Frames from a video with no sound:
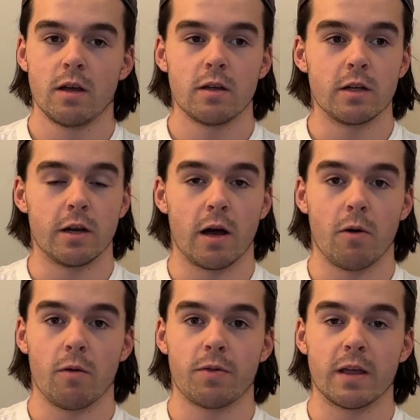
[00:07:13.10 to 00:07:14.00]
you
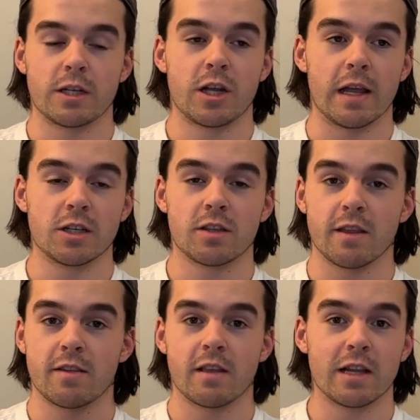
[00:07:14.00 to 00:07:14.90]
know, they change the
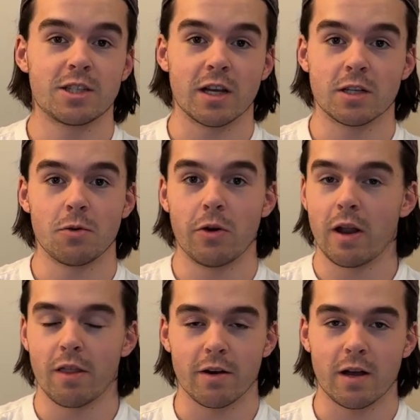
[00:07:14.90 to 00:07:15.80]
stitching to
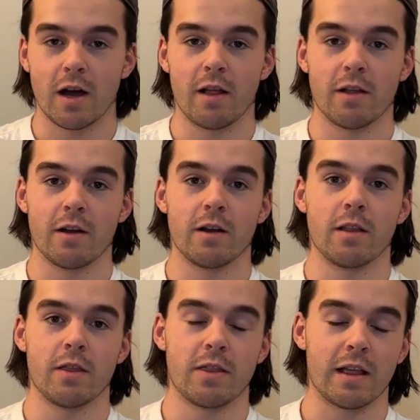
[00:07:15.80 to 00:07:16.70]
another color.
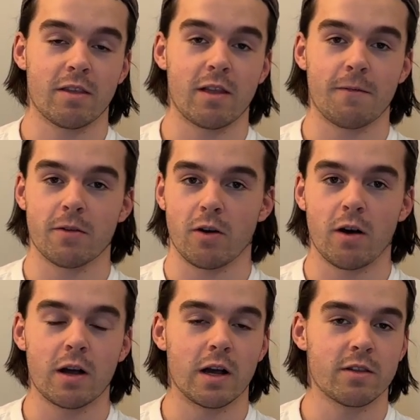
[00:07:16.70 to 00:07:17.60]
That stuff is all
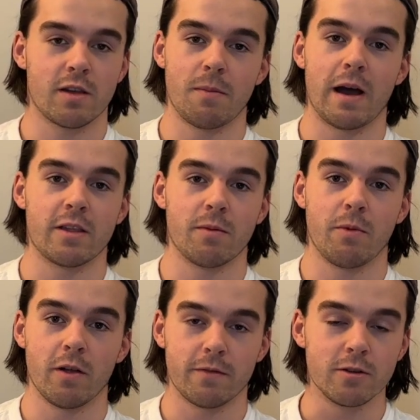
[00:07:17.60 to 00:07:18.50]

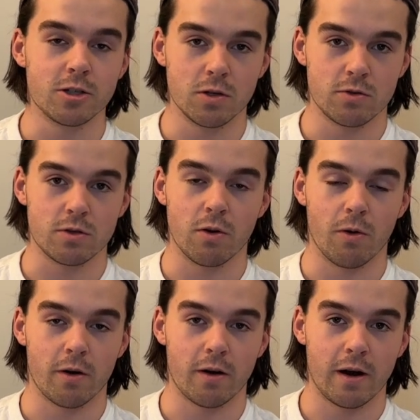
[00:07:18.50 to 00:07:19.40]
customizable if you choose to
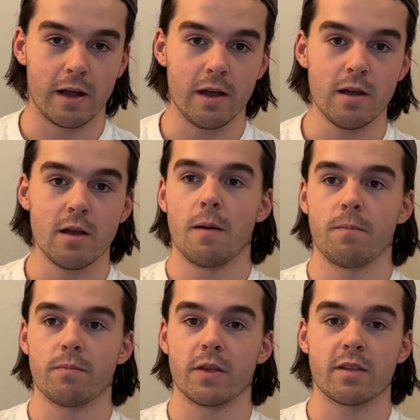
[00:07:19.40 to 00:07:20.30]
order it.
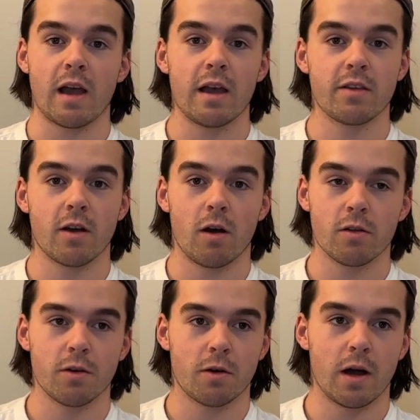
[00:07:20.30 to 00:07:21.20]
The sizing
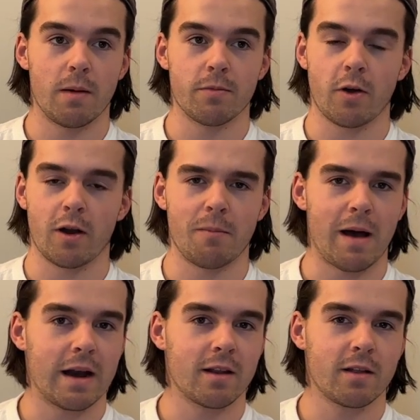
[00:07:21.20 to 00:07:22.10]
also comes
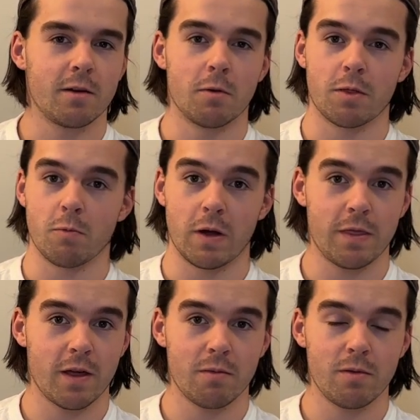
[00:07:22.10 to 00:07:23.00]
automatically with width,
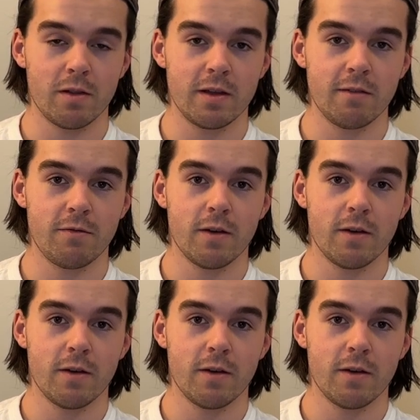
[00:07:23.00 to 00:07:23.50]
I believe.